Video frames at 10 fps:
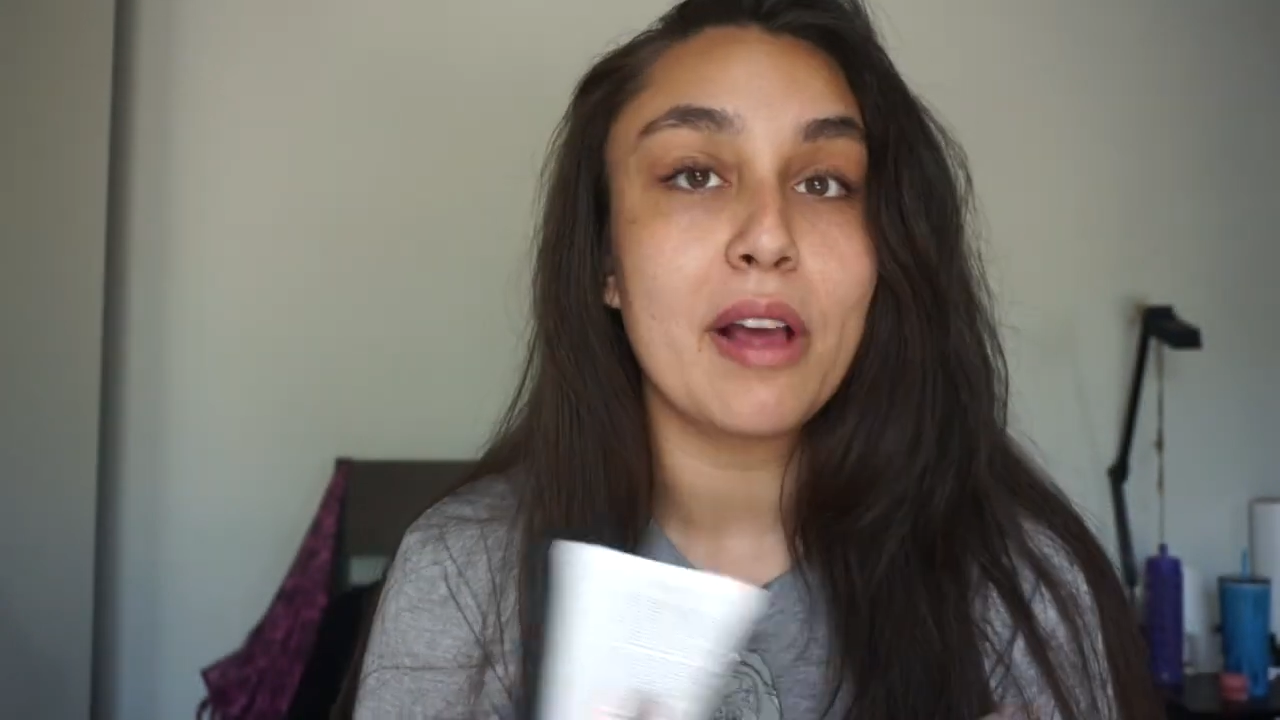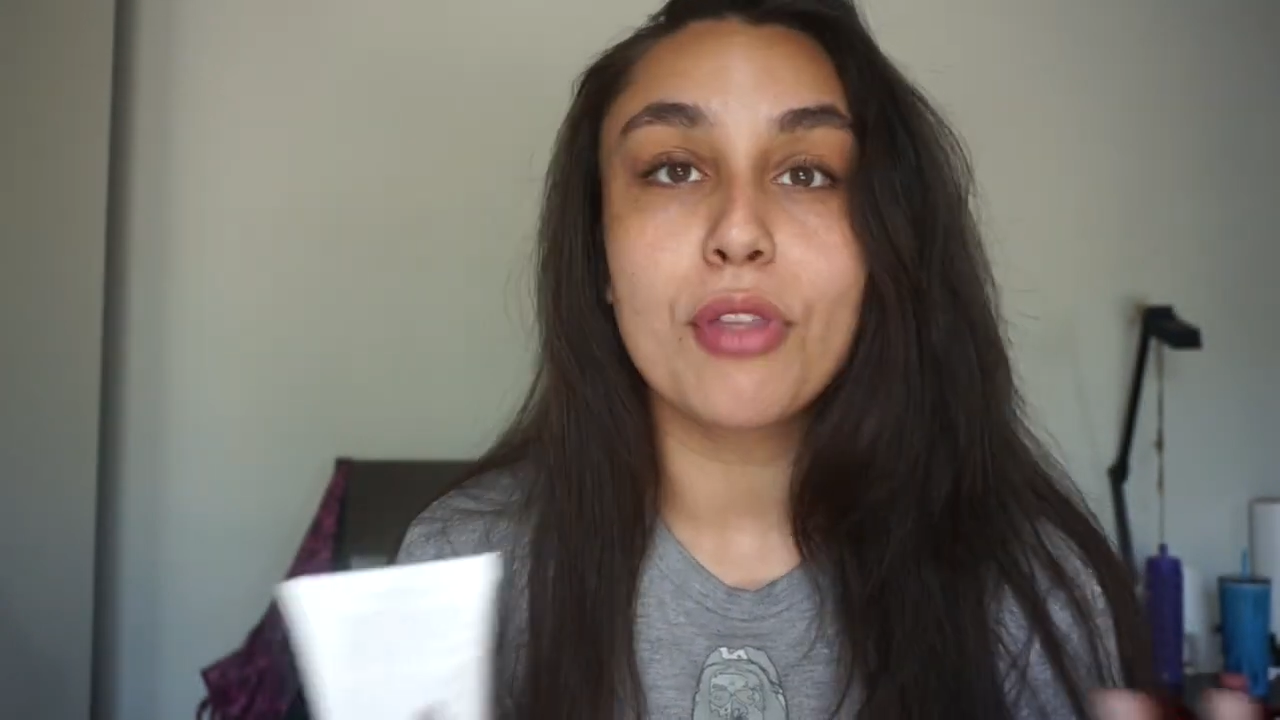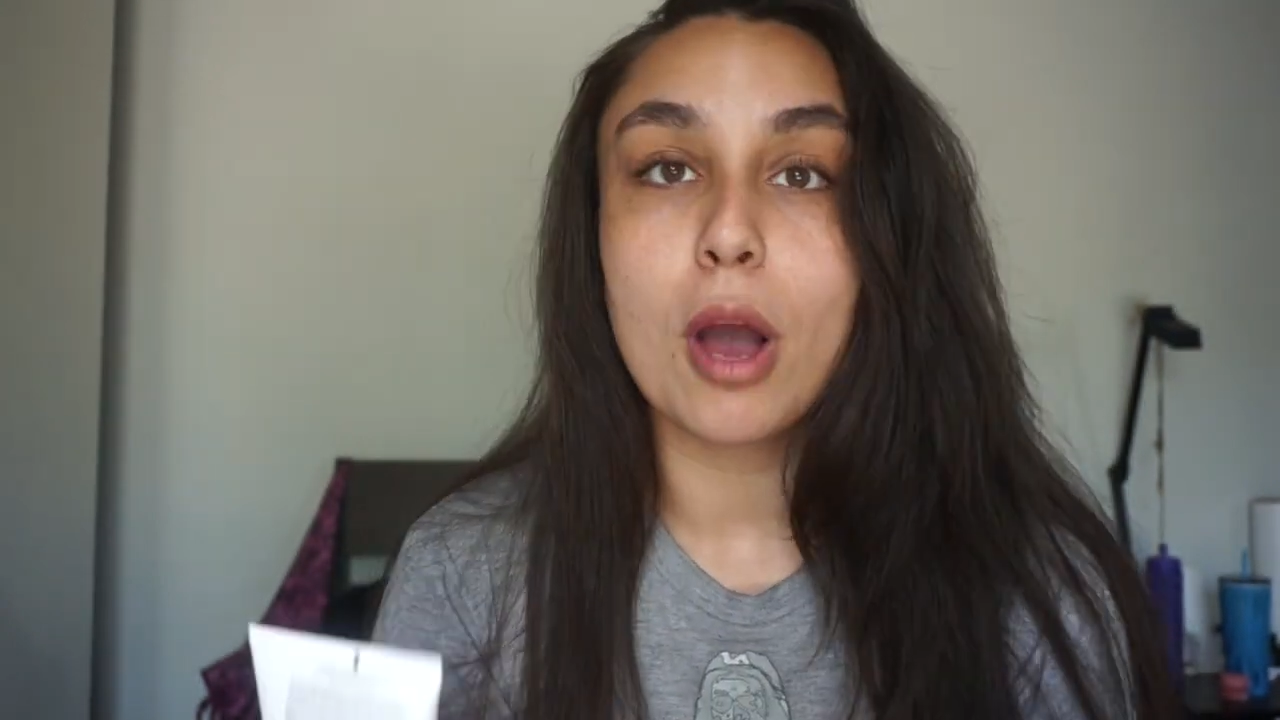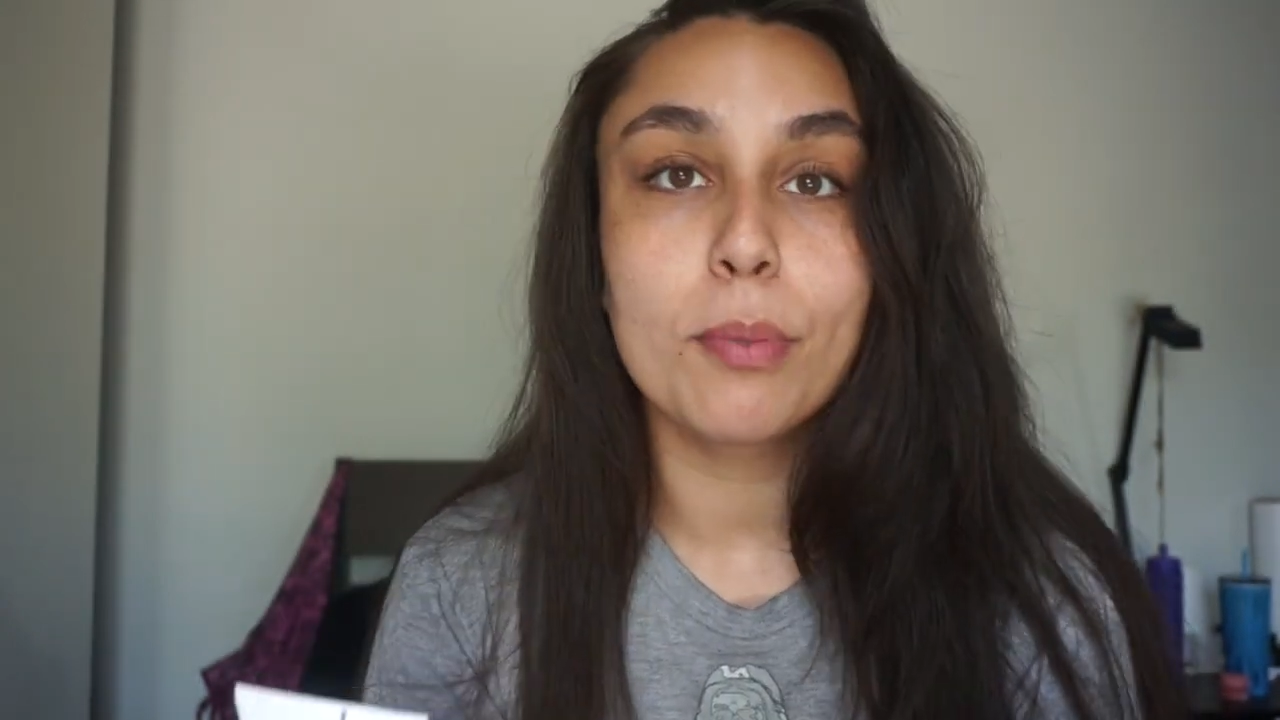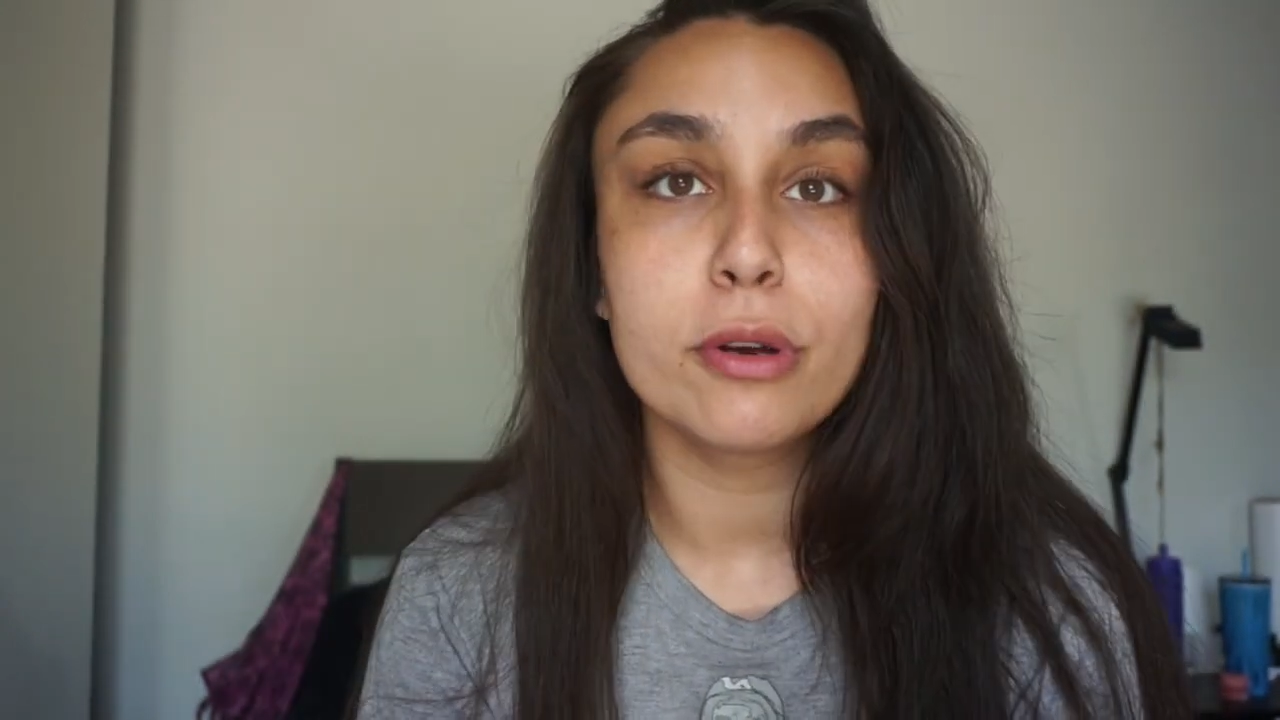
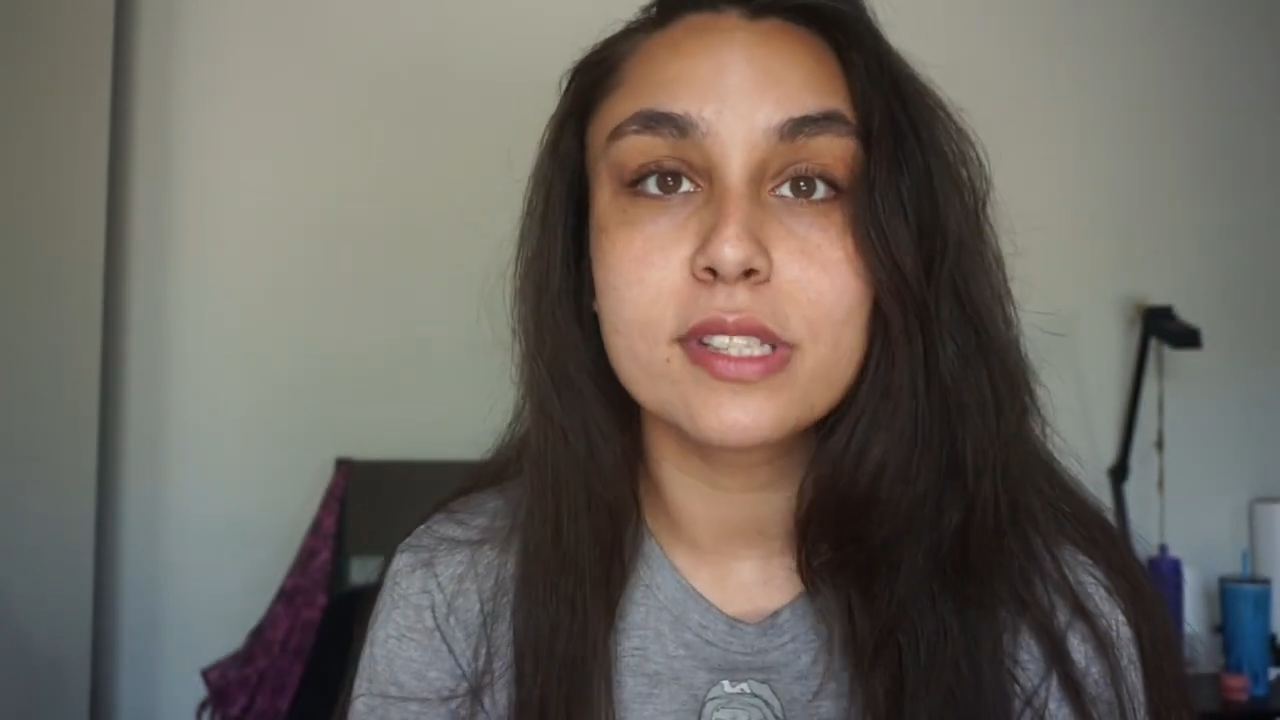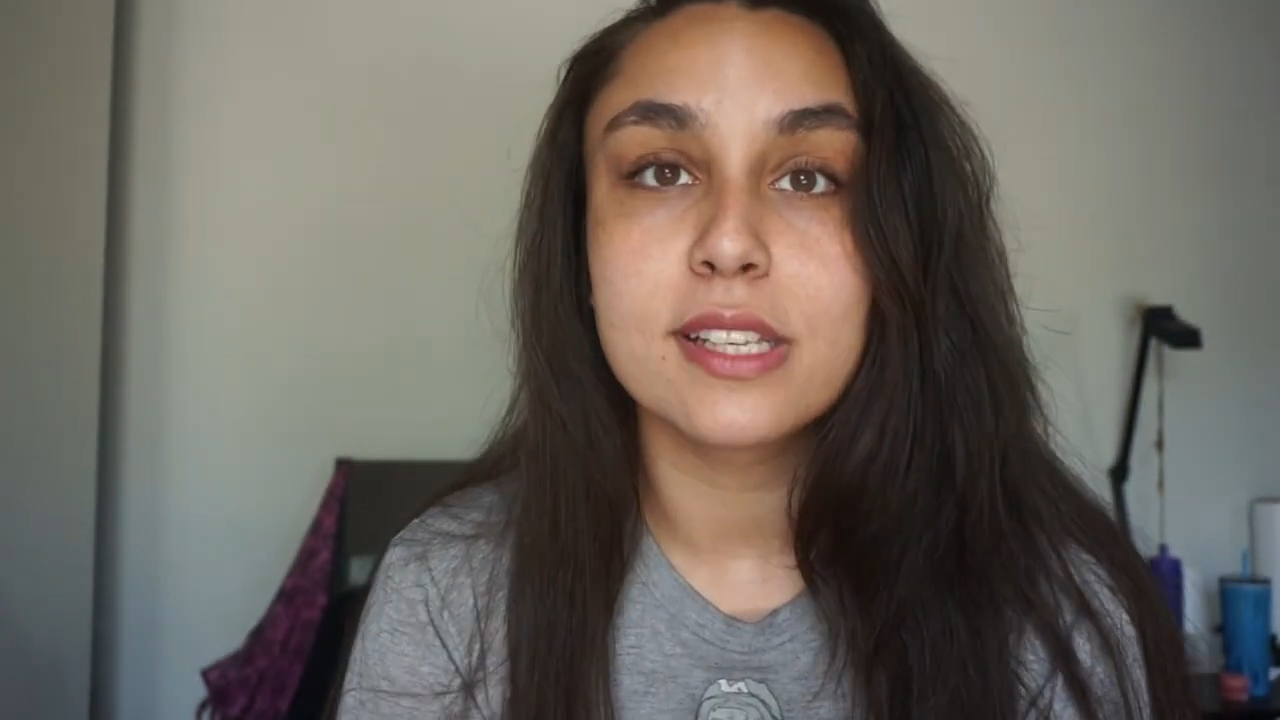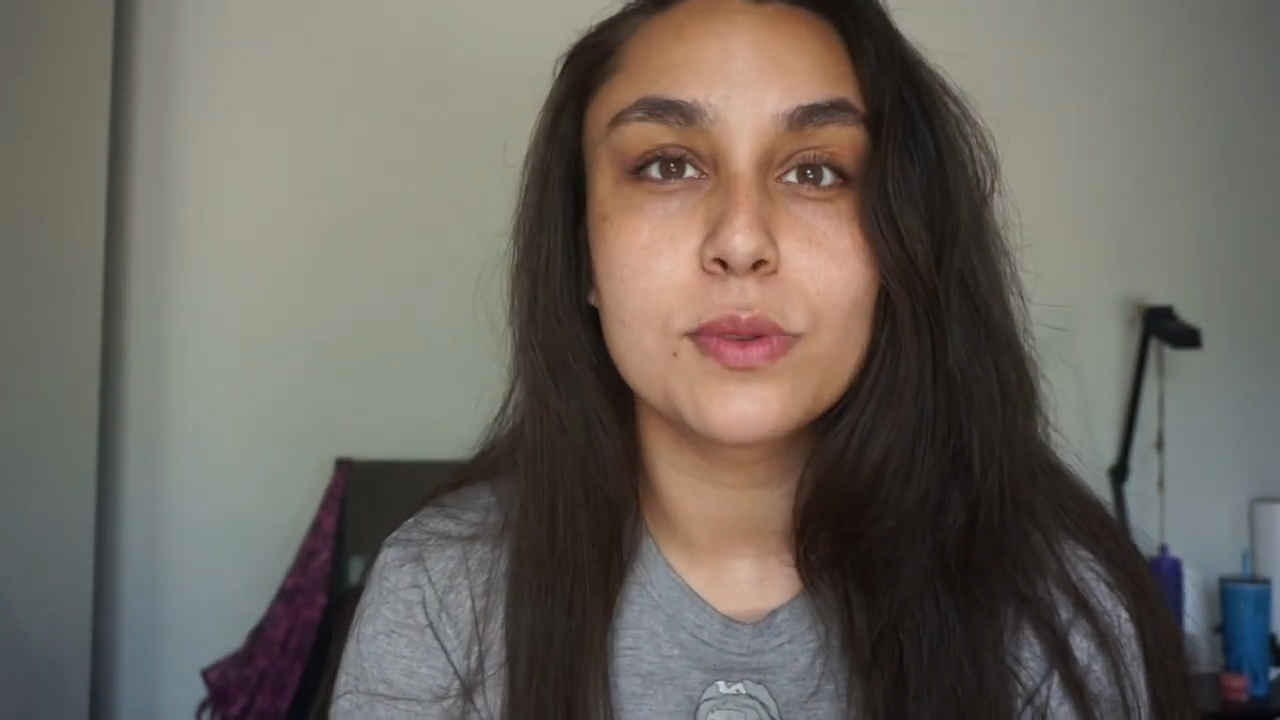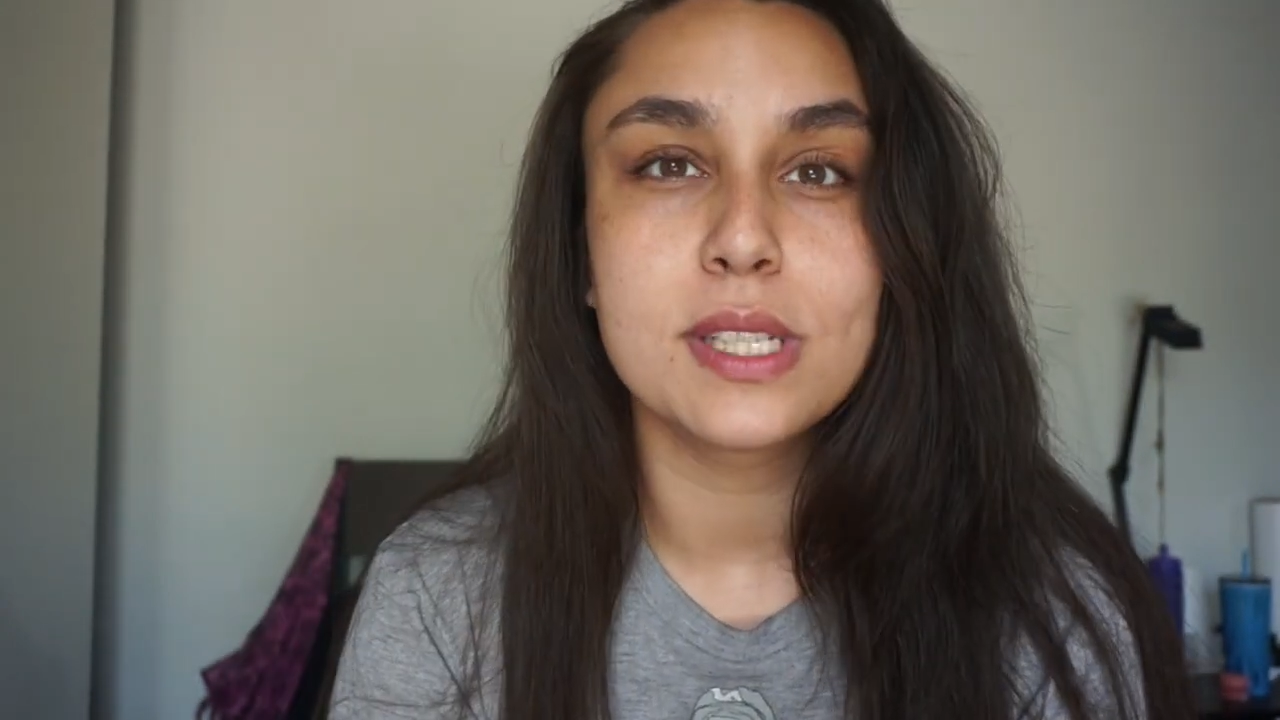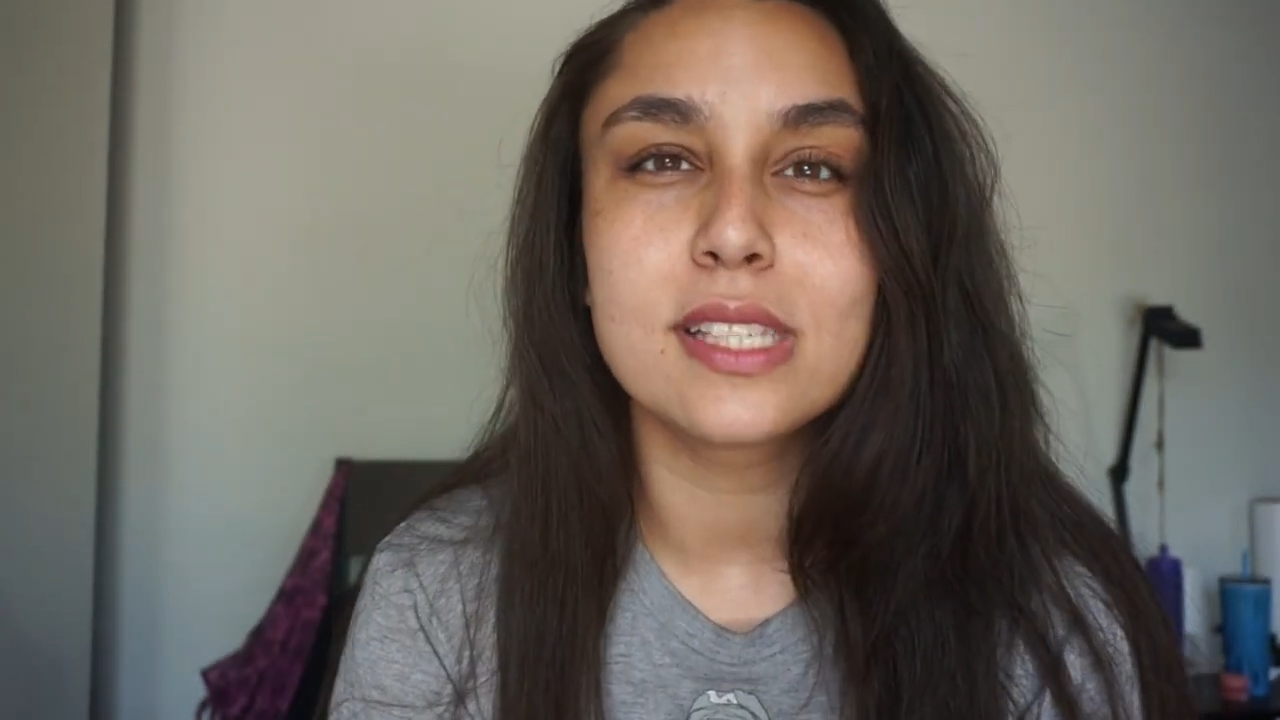thought
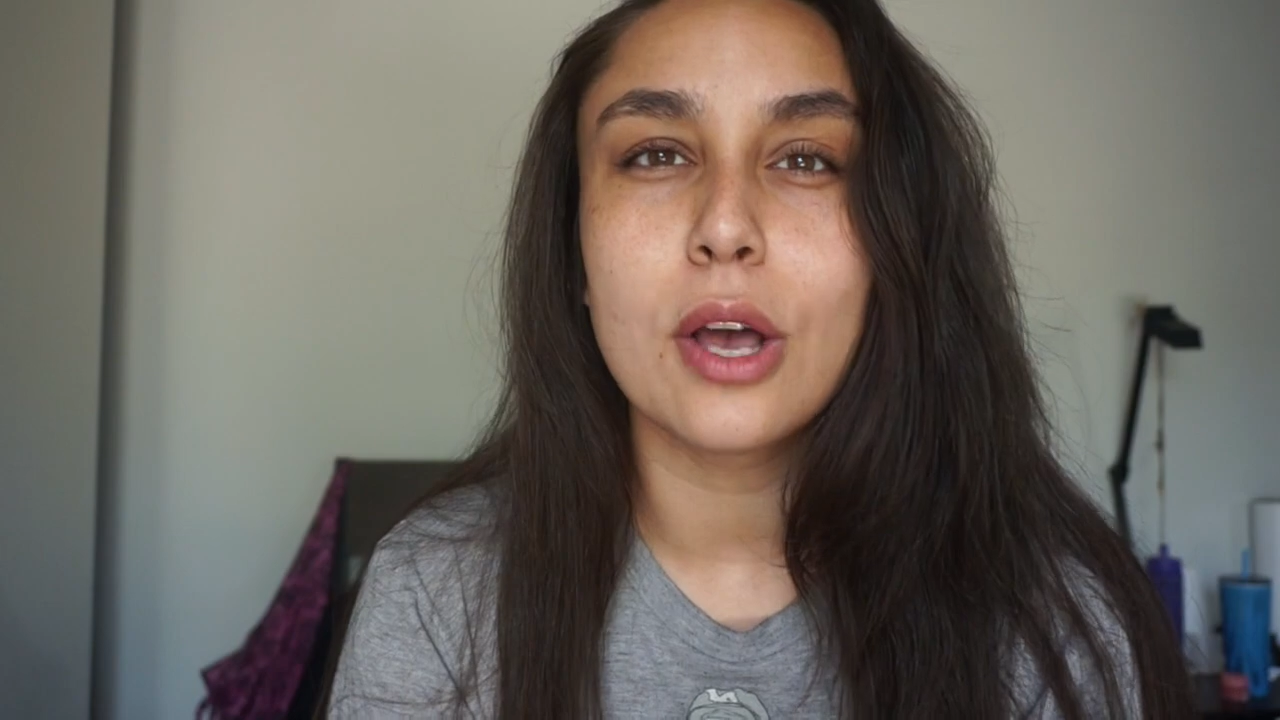process was,